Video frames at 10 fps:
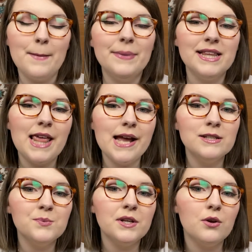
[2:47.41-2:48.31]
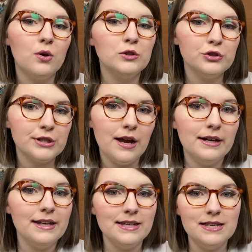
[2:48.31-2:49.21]
but that is what an
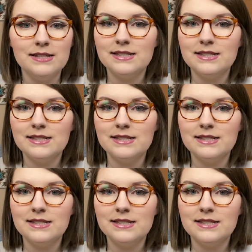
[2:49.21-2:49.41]
ultrasonic is,